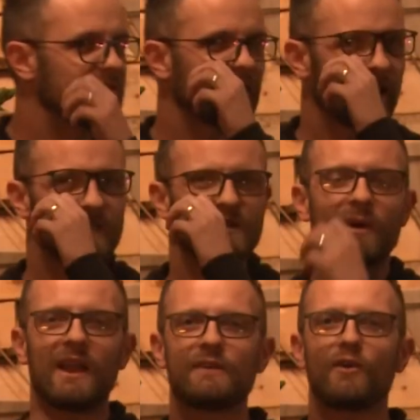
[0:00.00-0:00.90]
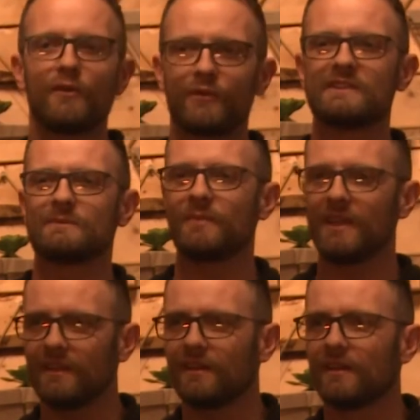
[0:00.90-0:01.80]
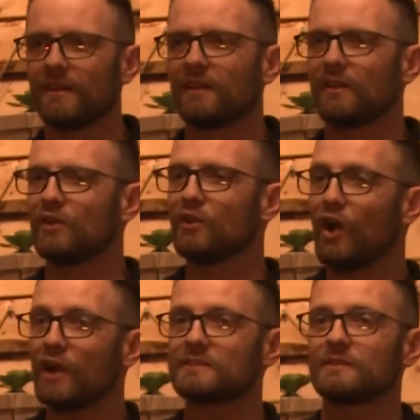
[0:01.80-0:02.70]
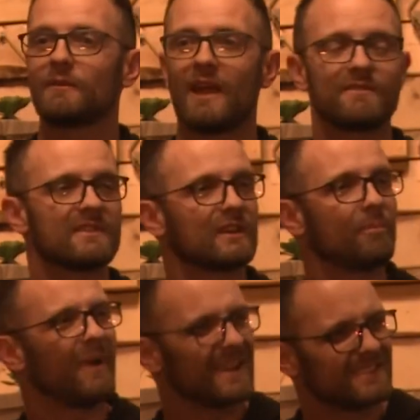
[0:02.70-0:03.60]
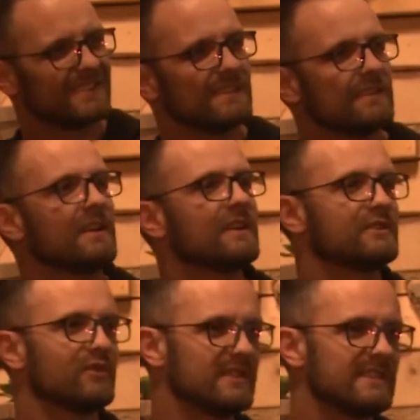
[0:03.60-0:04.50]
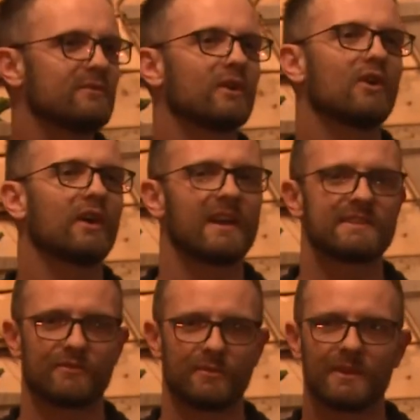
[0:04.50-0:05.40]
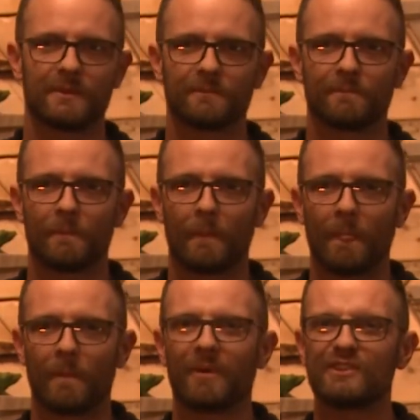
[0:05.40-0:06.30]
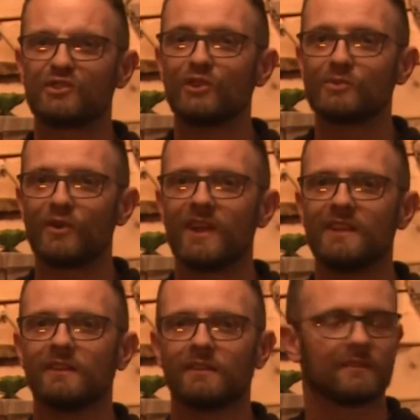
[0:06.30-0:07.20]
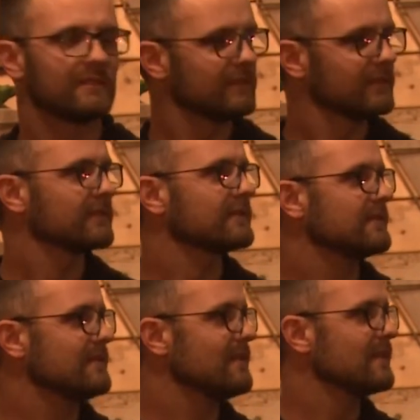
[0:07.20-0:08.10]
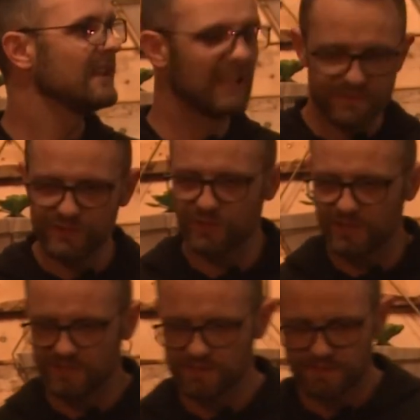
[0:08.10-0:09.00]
the delays in my life often is me not having the capacity to receive what God has for me. But as soon as we're ready, He gives it to us.